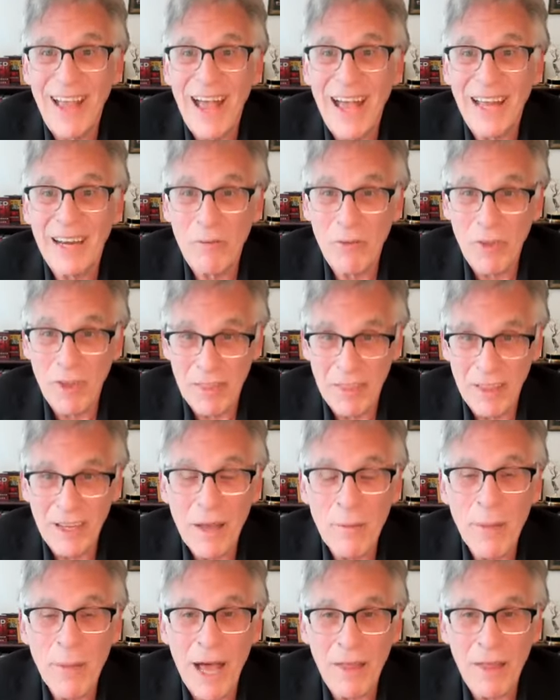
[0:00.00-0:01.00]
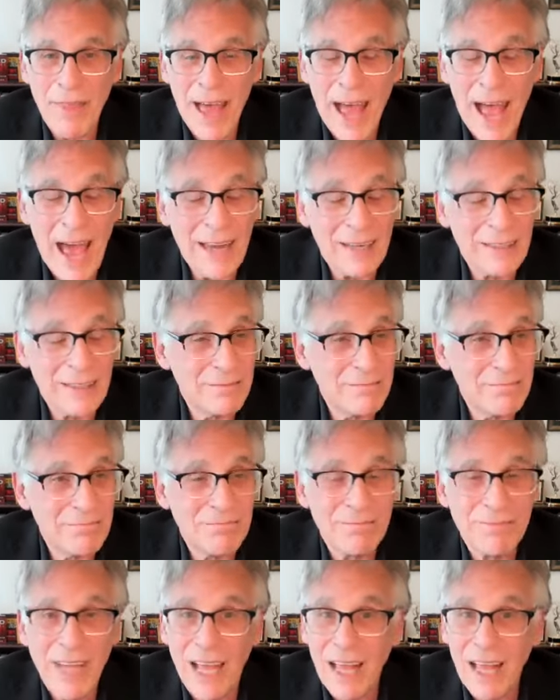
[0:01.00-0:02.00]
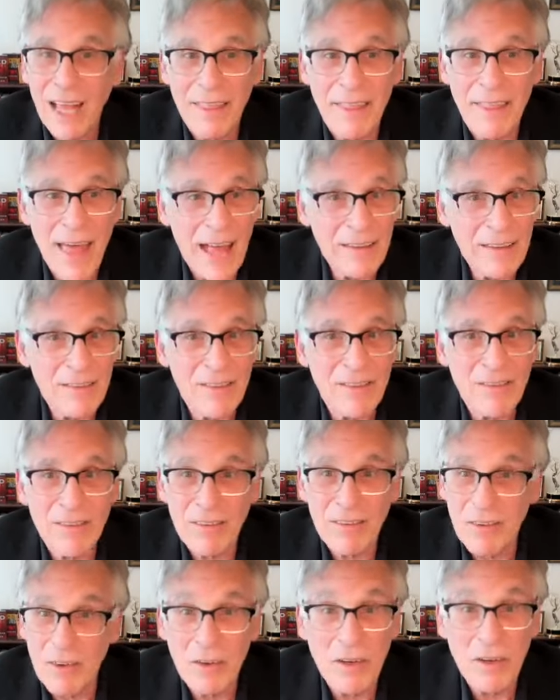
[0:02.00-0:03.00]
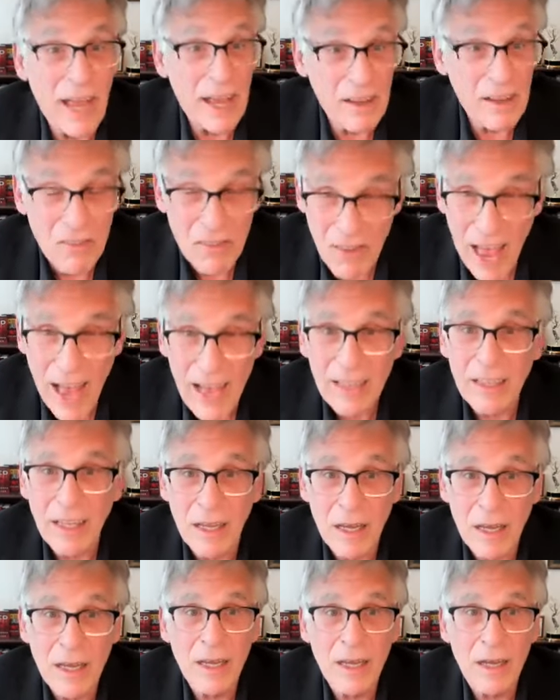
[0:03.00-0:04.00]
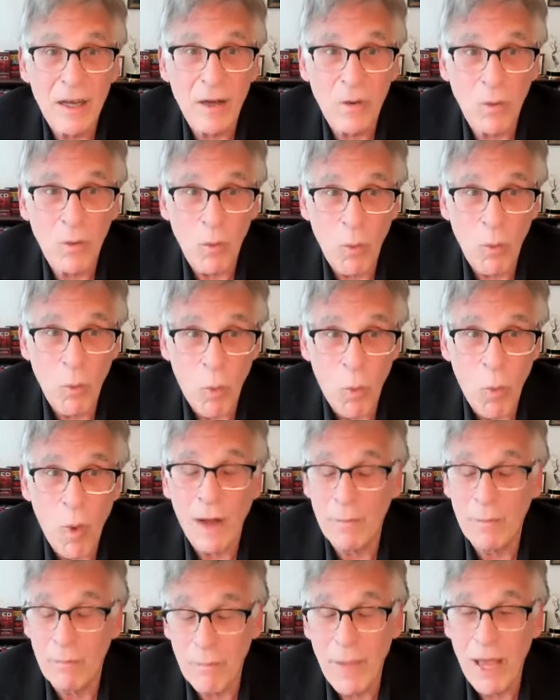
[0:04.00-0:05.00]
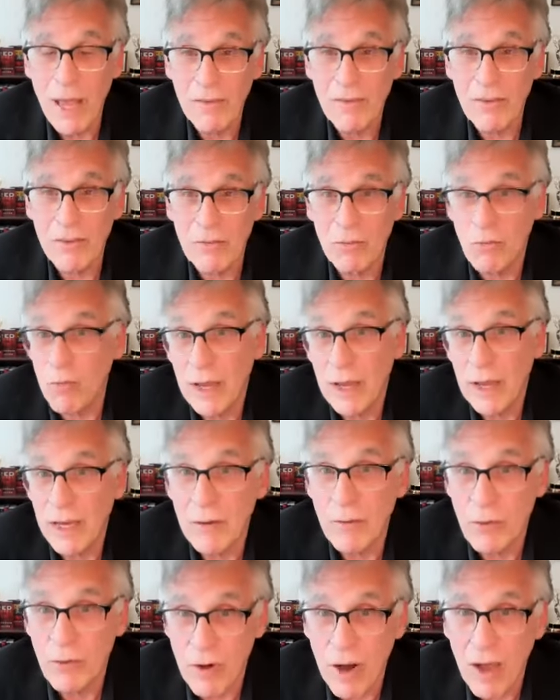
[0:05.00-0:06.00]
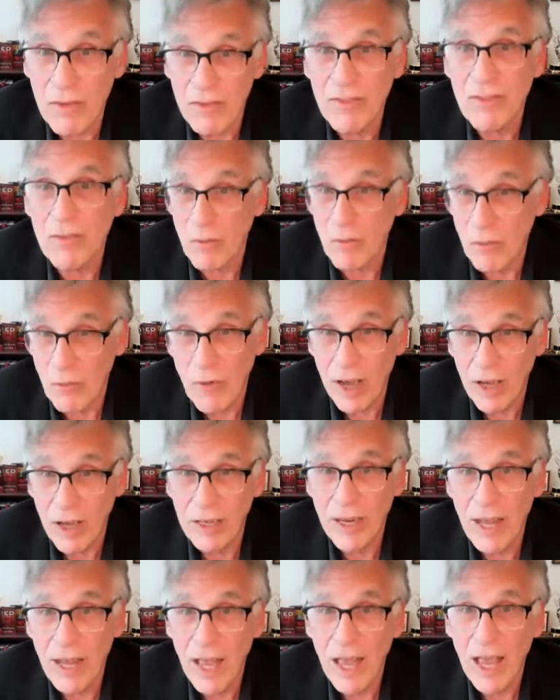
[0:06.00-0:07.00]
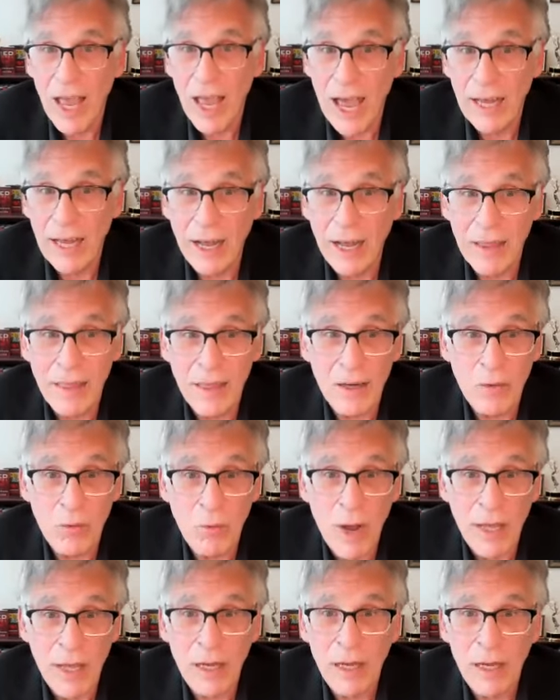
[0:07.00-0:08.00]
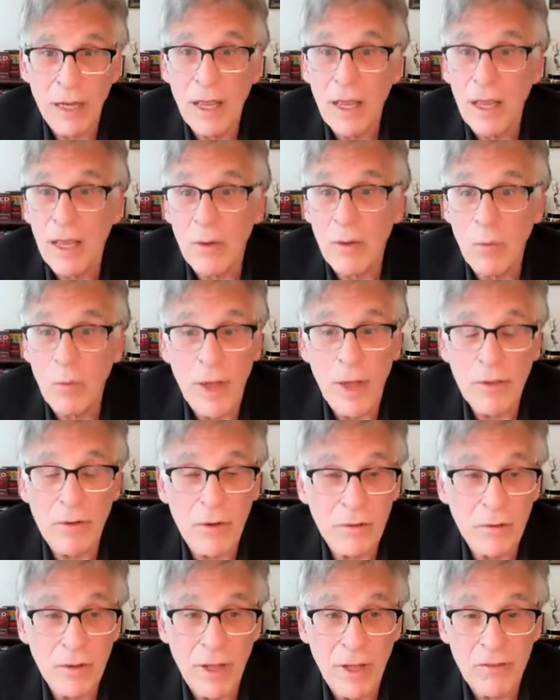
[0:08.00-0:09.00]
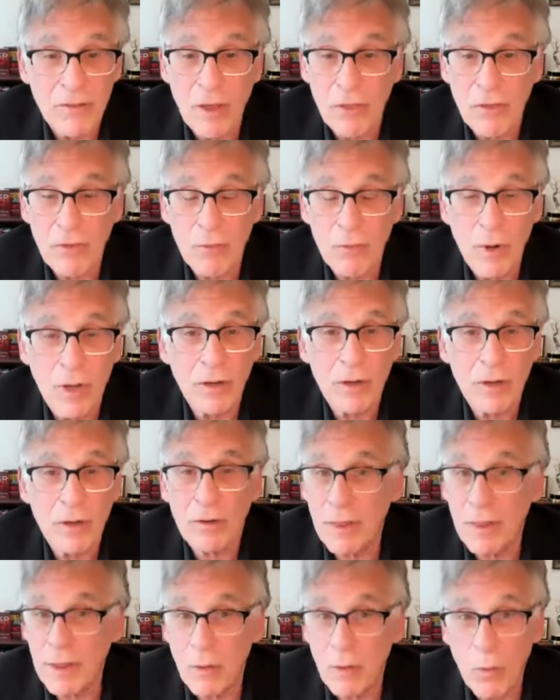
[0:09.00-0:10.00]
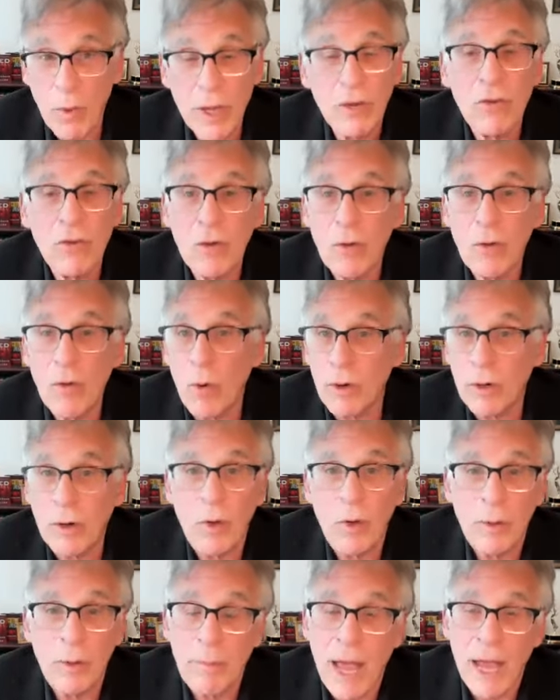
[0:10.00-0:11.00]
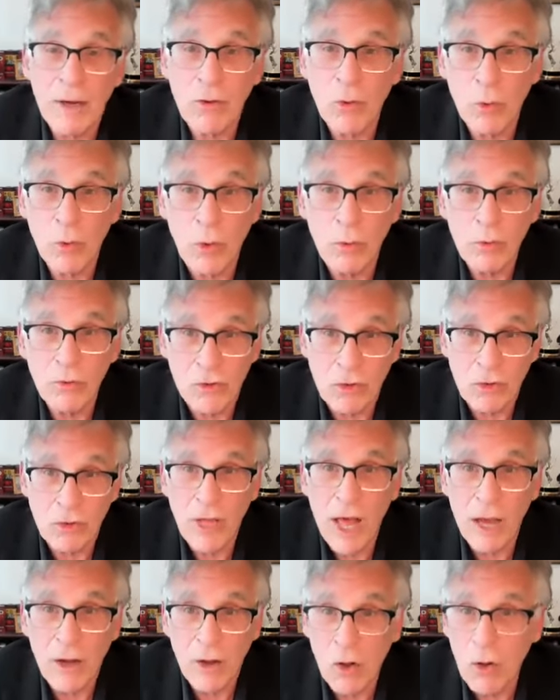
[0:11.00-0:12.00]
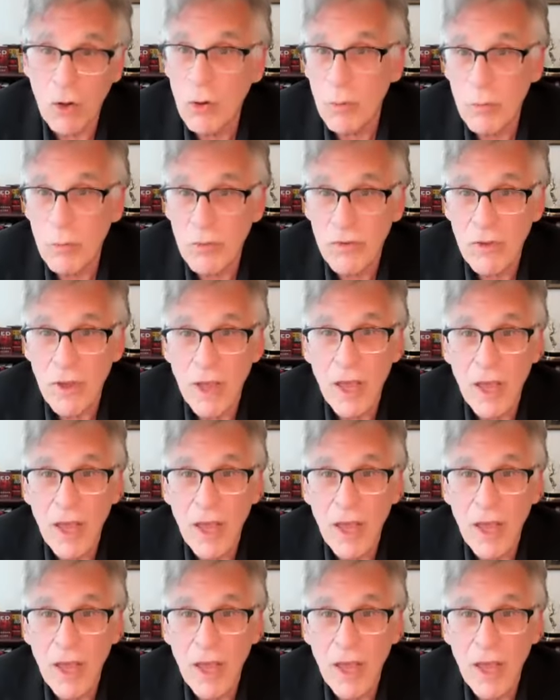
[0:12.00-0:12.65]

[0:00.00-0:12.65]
And if you think about that, that's exactly what makes writing for us fun. And I think writing, whether it's a thriller that we do or going back to an old Sherlock Holmes,